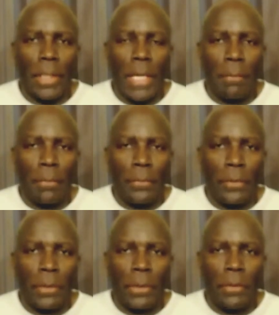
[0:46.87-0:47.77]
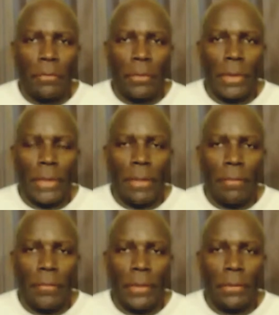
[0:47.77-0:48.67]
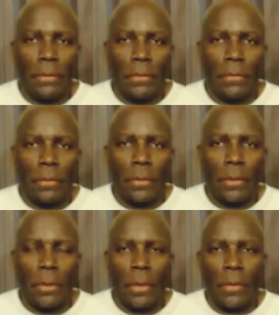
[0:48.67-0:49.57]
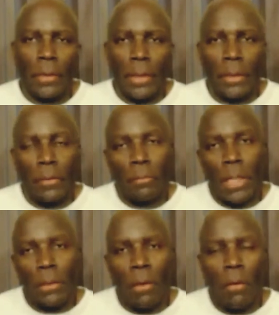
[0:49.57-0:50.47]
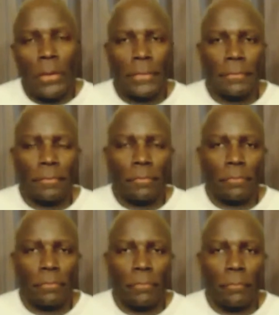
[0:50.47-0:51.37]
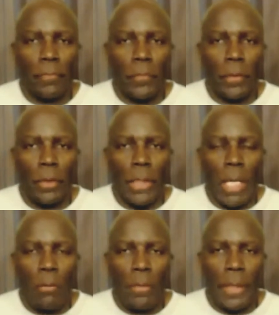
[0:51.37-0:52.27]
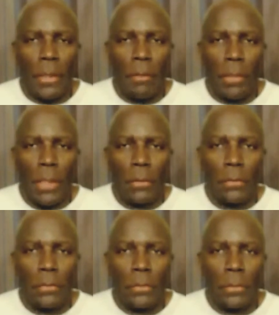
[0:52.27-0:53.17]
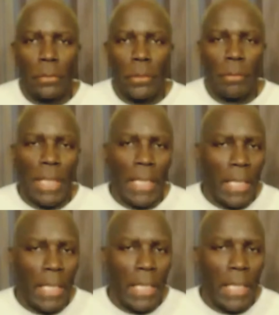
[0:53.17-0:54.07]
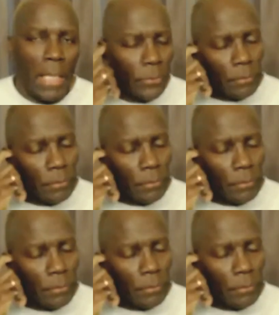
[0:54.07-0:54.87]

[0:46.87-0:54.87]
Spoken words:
I perceive and I feel that it's my calling. I was thinking about the past